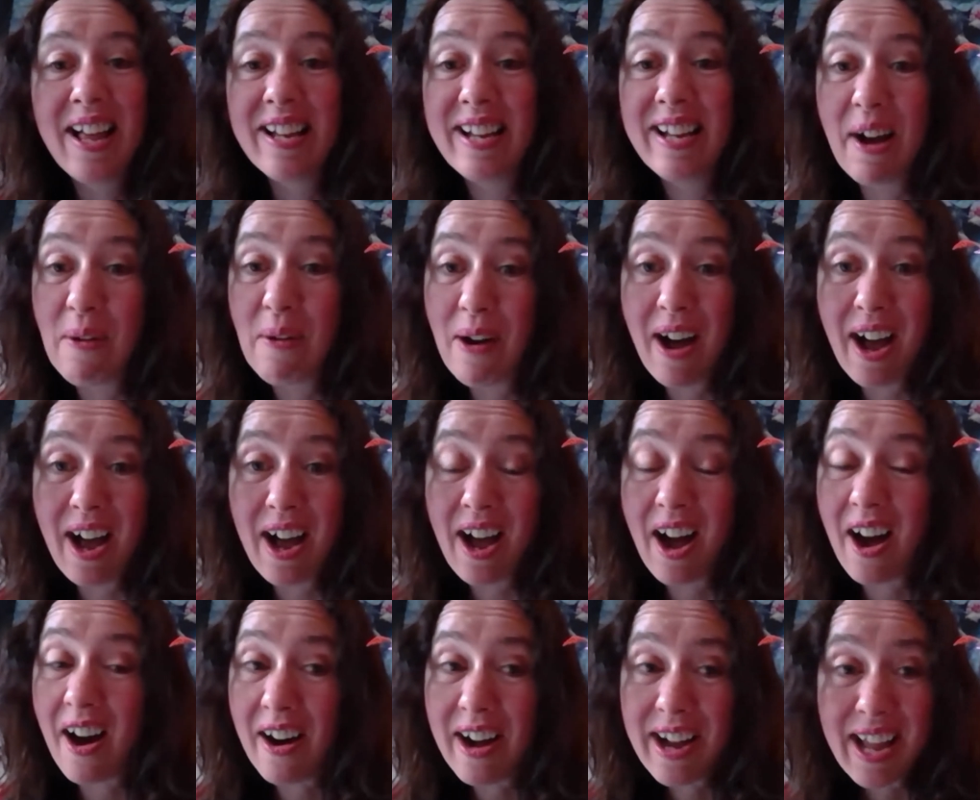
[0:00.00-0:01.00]
Now,
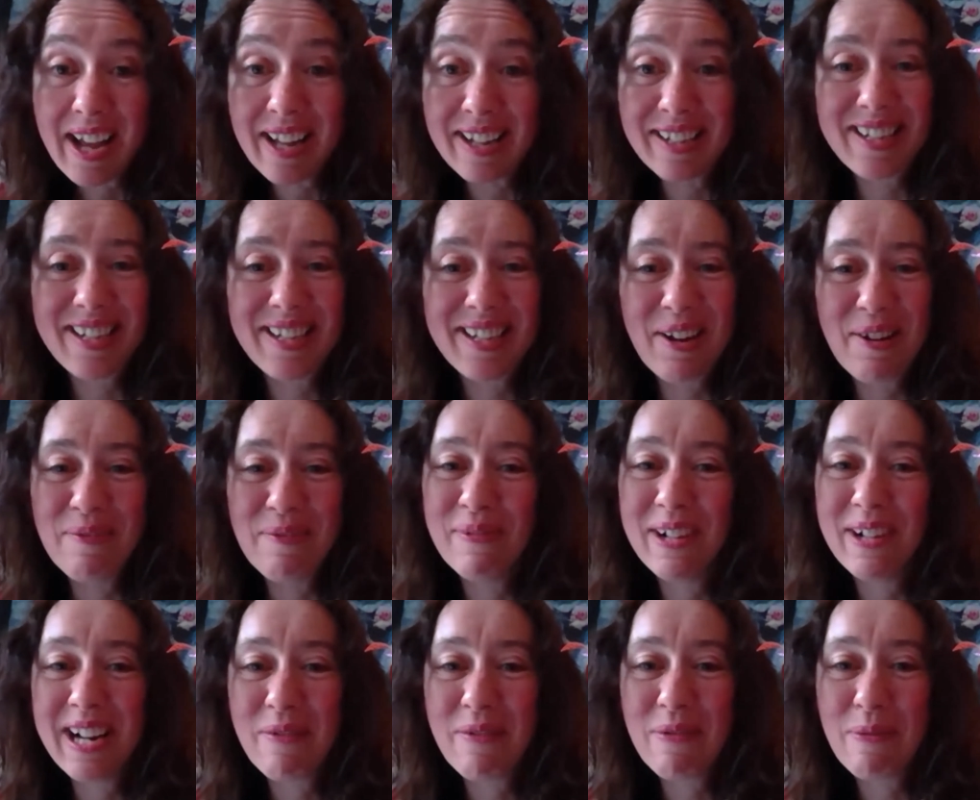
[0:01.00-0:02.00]
I actually don't
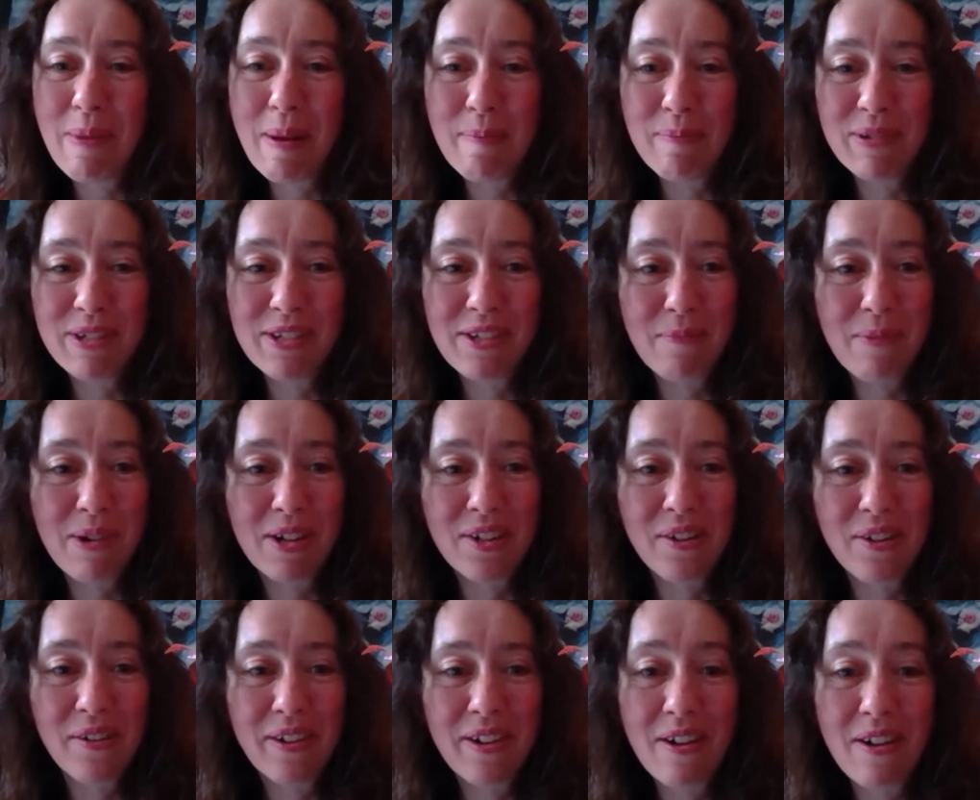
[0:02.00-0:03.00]
really remember doing much
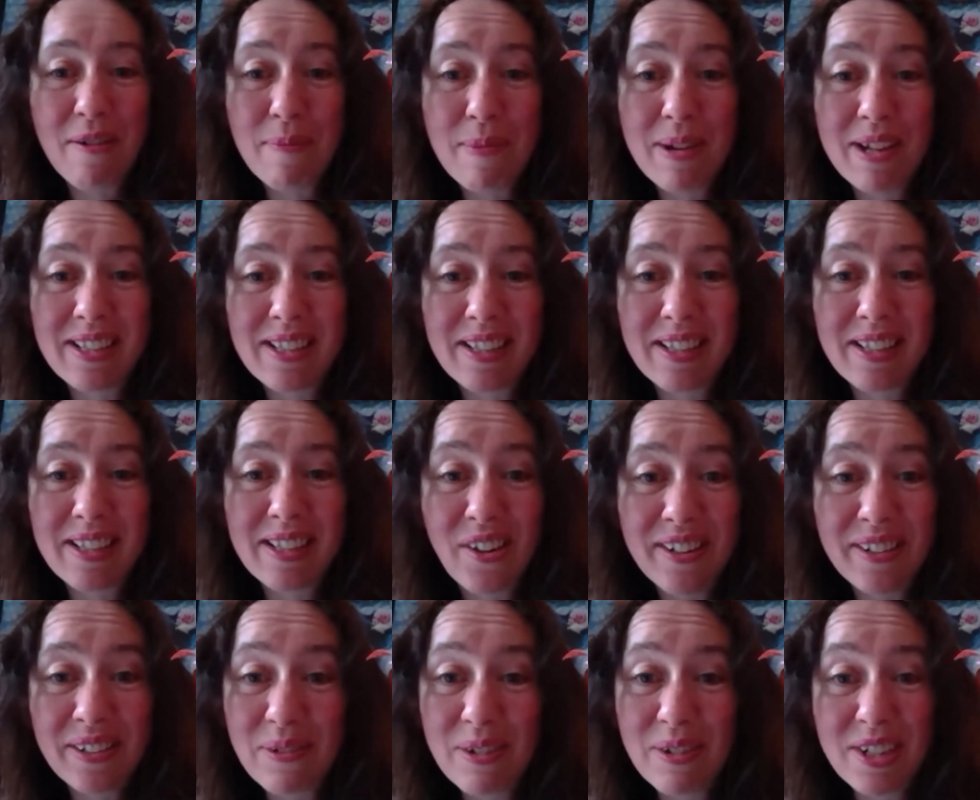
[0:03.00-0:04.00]
origami as a
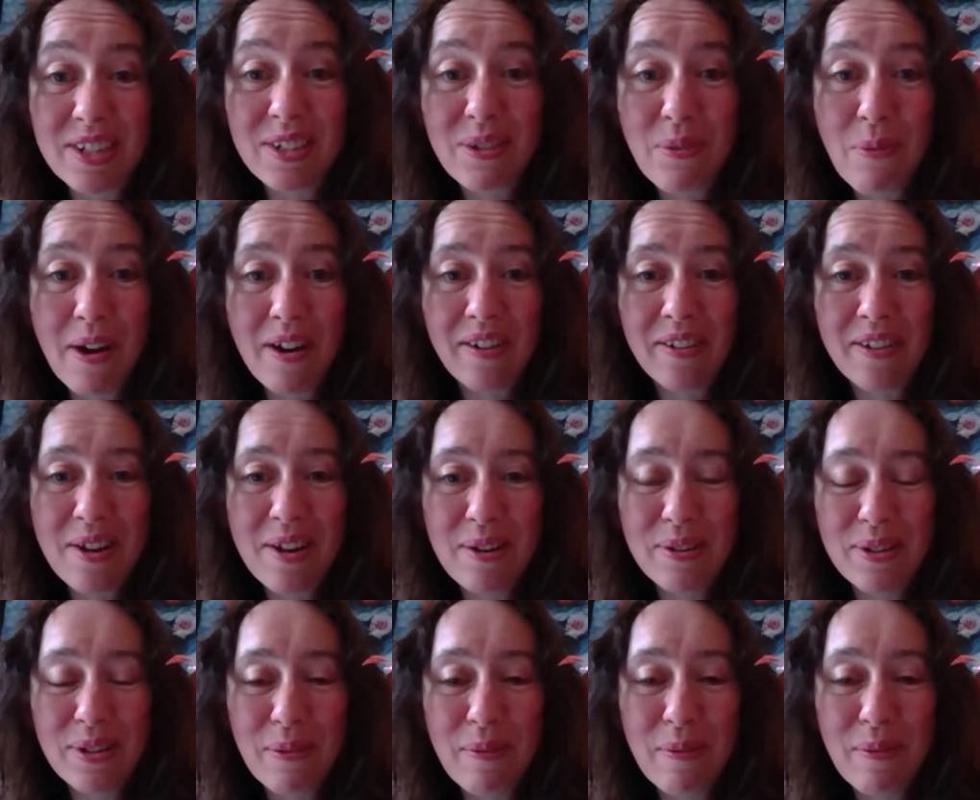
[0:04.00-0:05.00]
child, which is quite
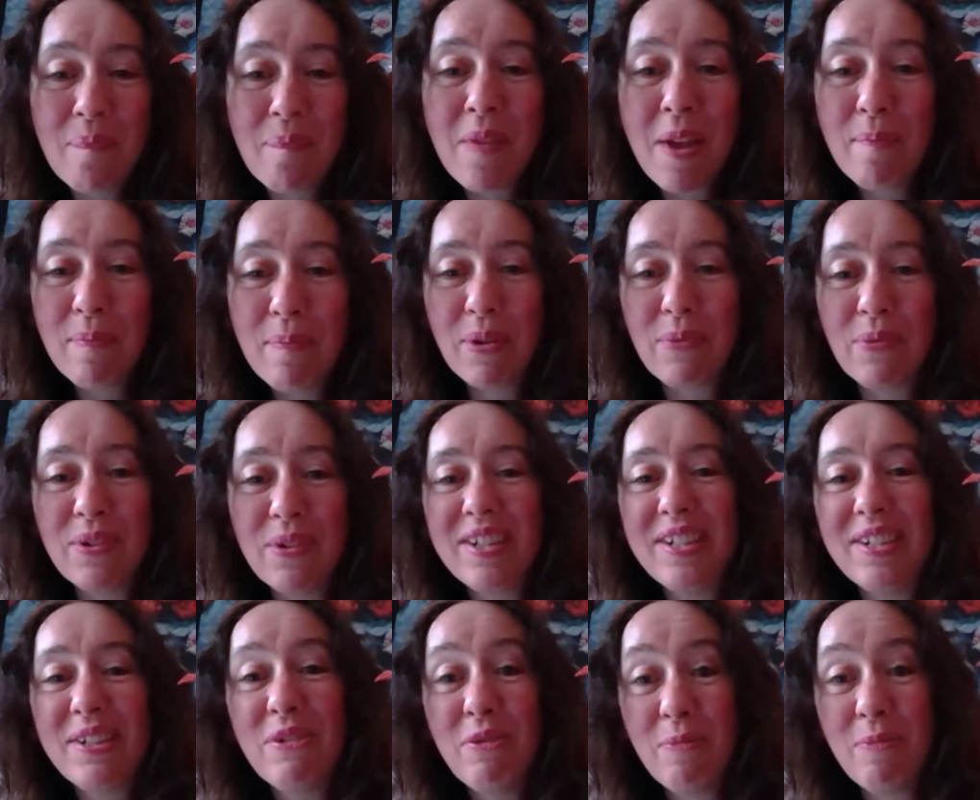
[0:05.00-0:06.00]
unusual. But what
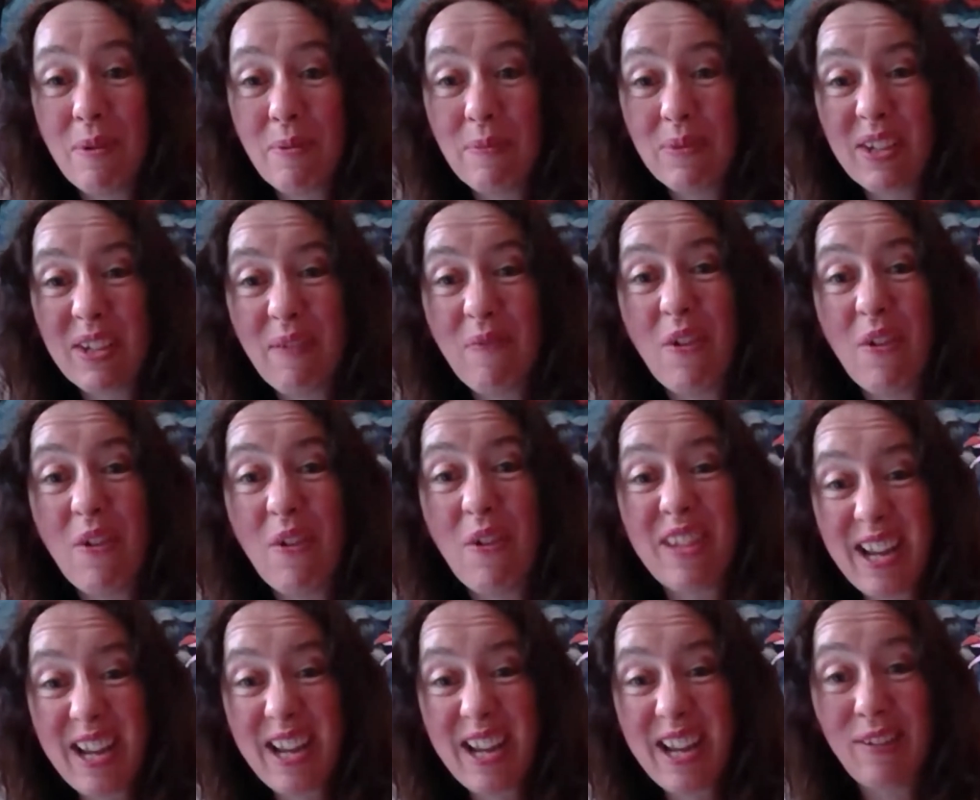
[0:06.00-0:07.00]
she taught me was to fold
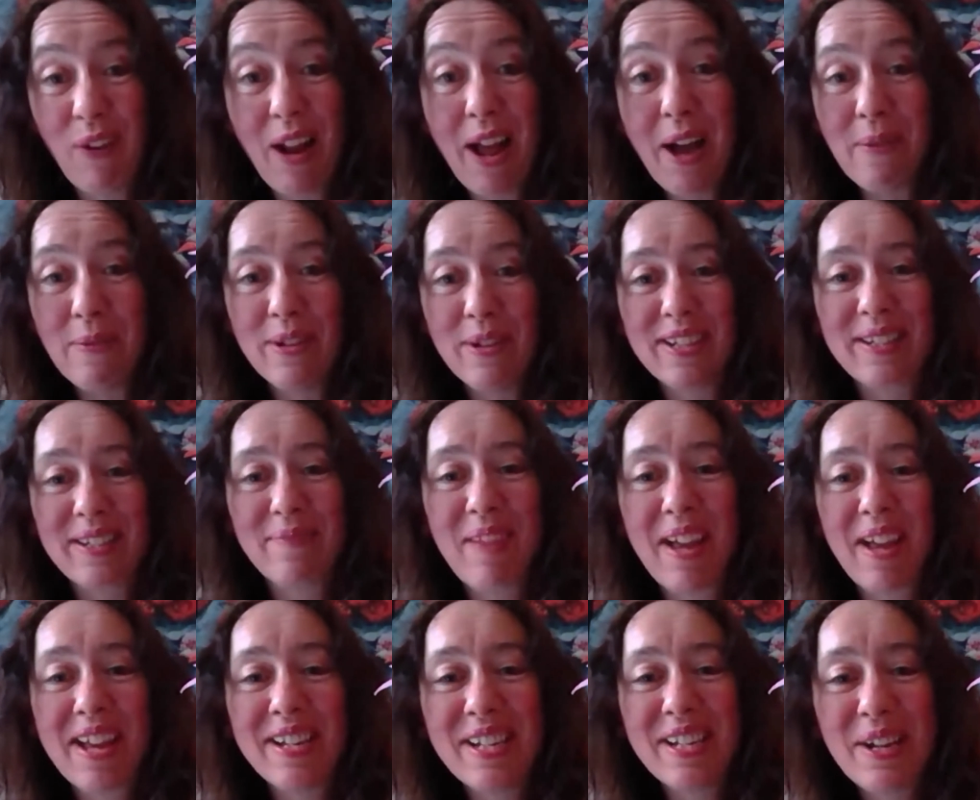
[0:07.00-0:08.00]
these flowers,
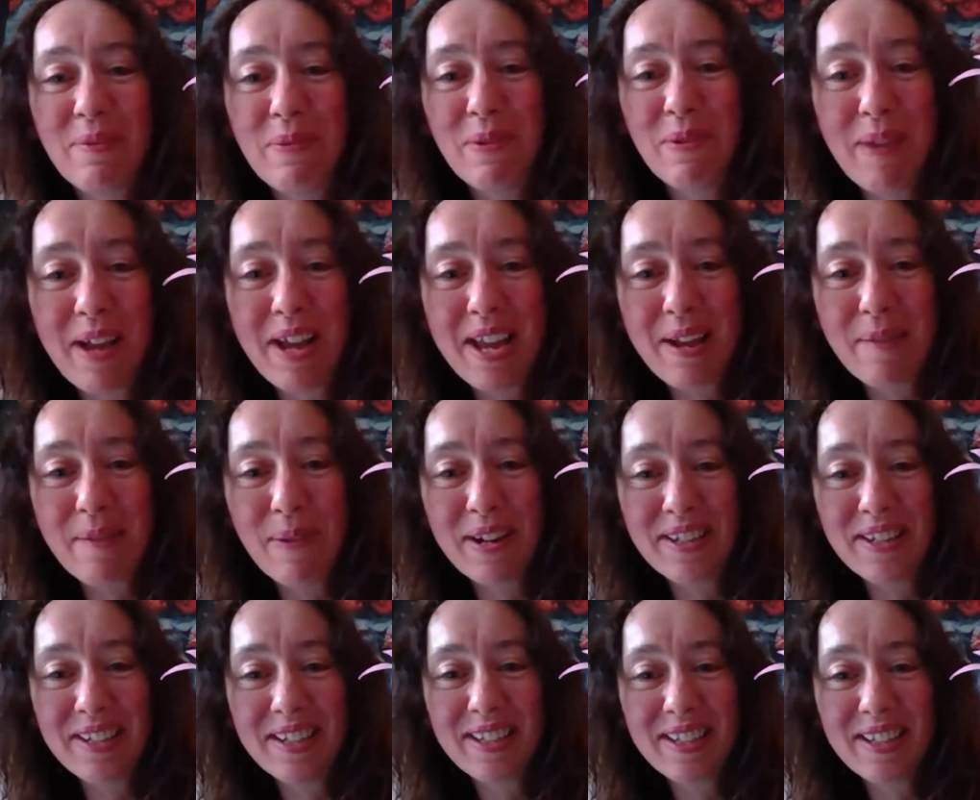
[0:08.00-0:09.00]
and she would make
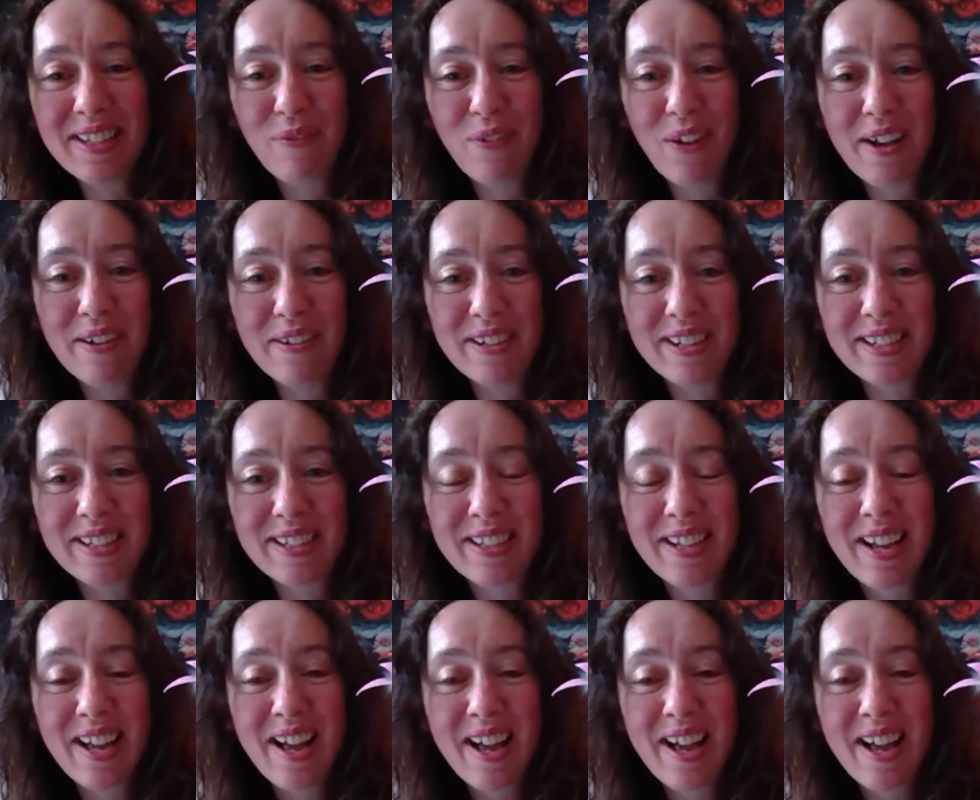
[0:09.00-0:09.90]
bunches of flowers